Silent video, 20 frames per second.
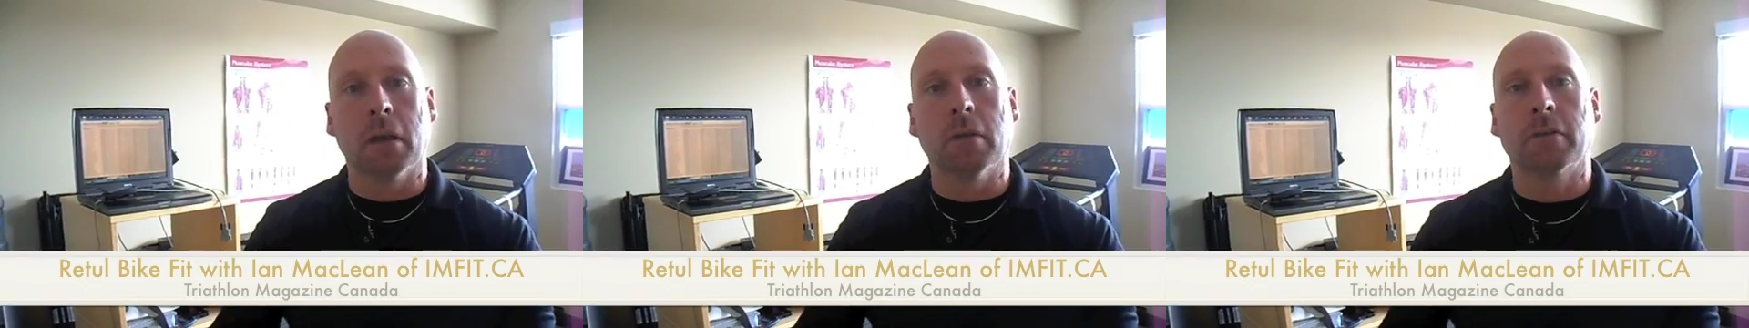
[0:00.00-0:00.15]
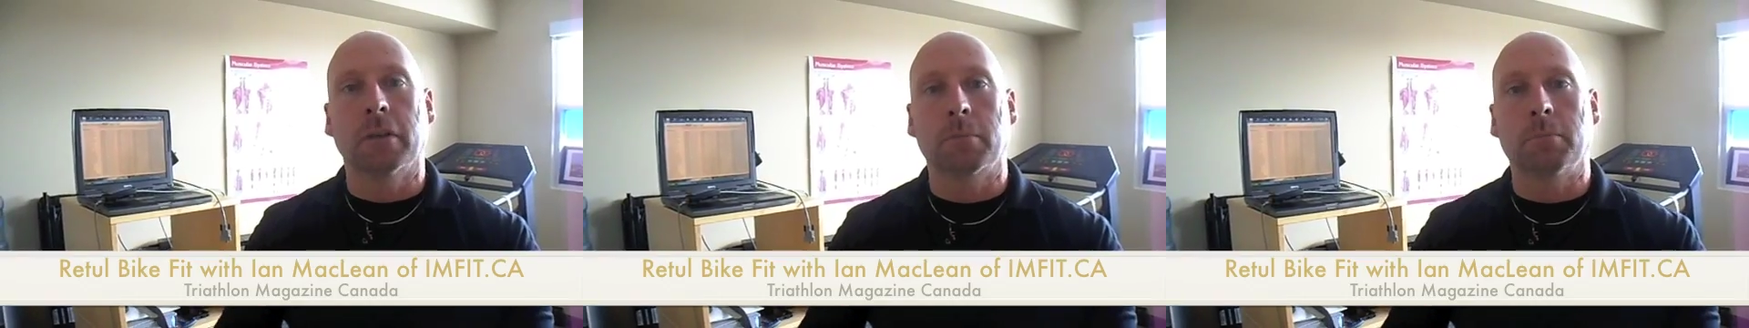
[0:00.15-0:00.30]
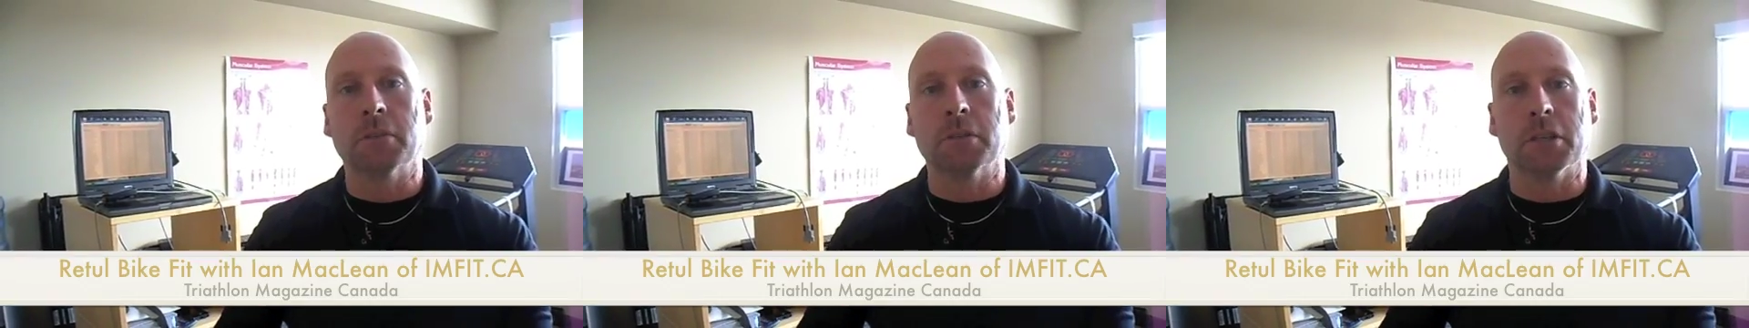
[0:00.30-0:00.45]

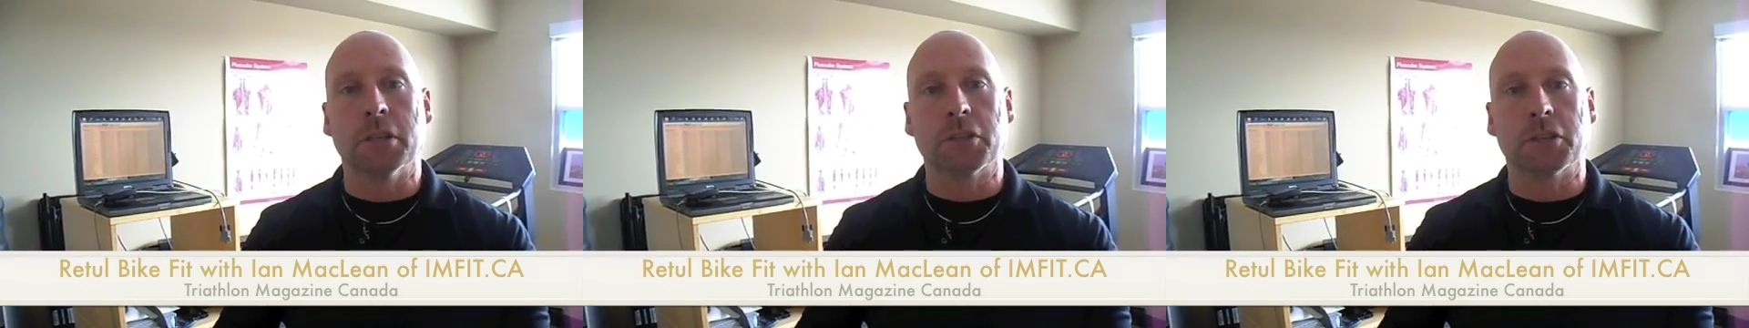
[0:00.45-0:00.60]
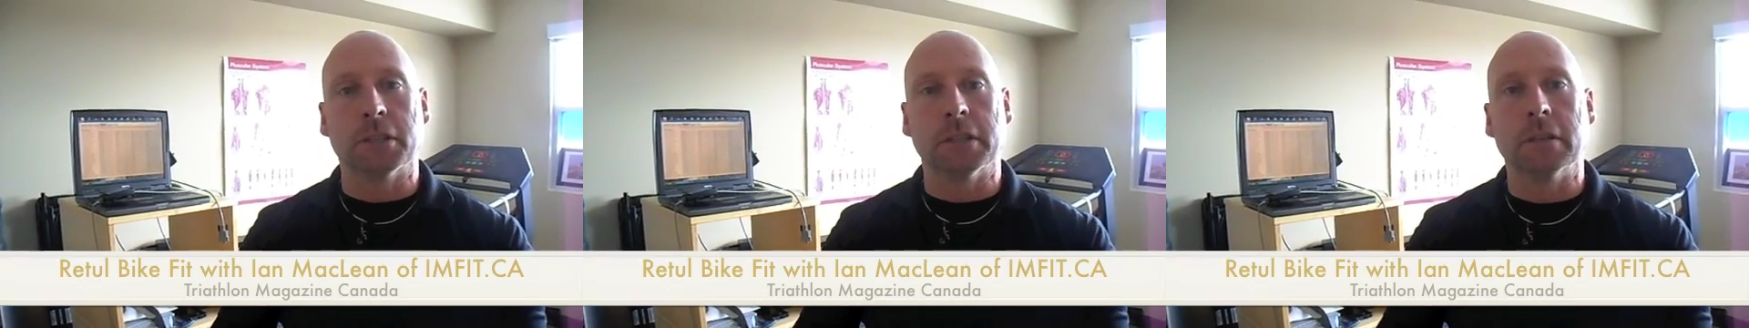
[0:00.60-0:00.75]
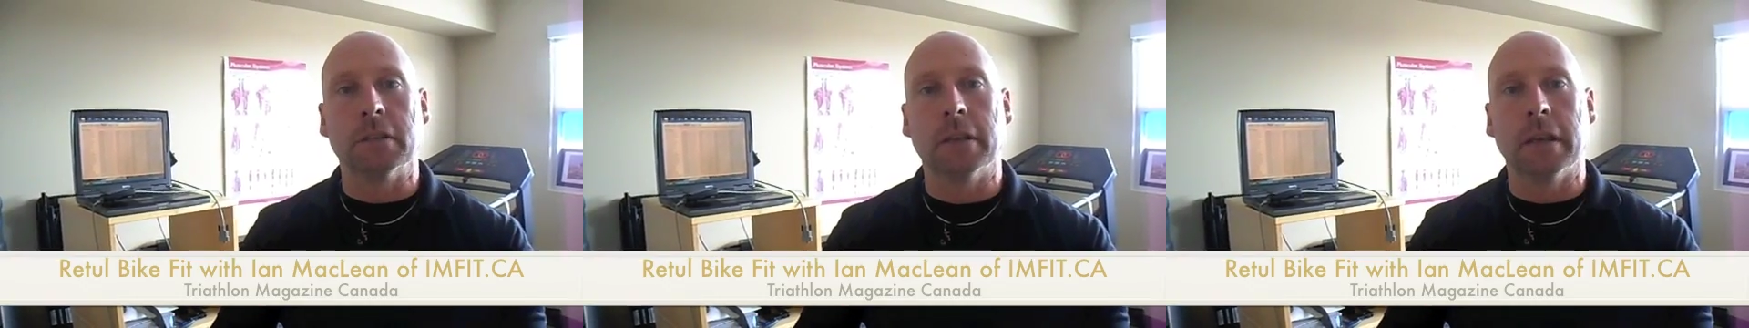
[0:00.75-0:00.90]
pelvic
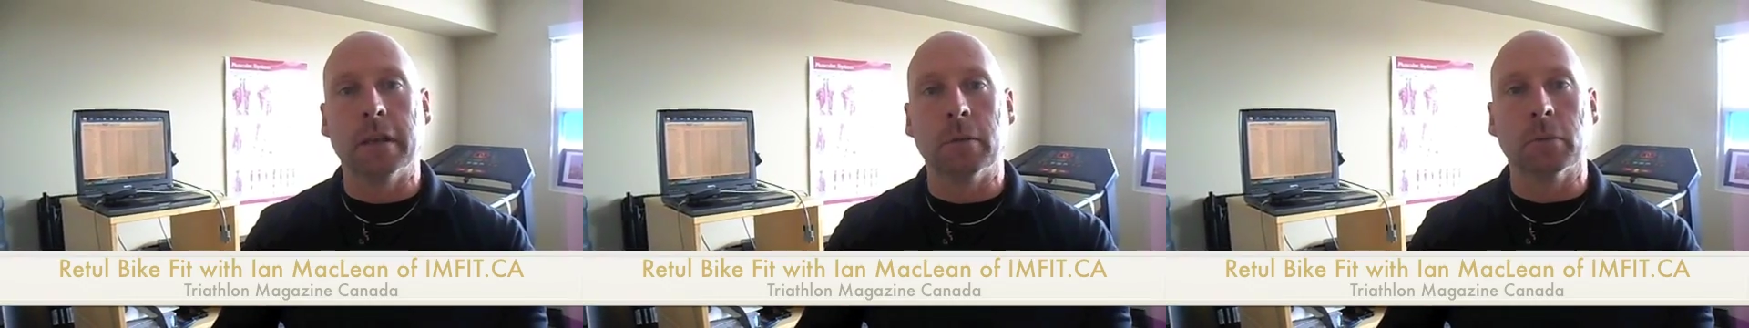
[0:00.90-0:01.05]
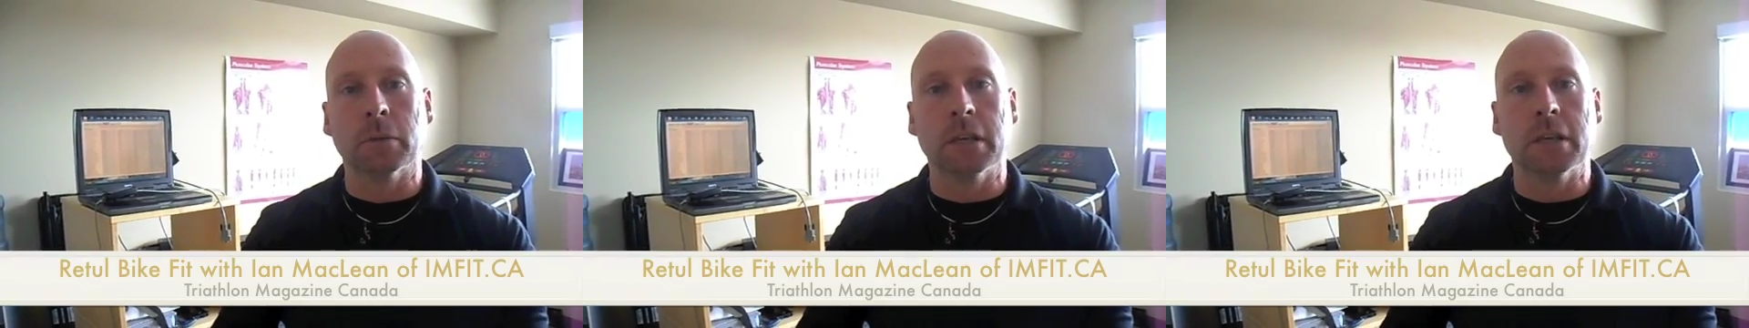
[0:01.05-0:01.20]
position in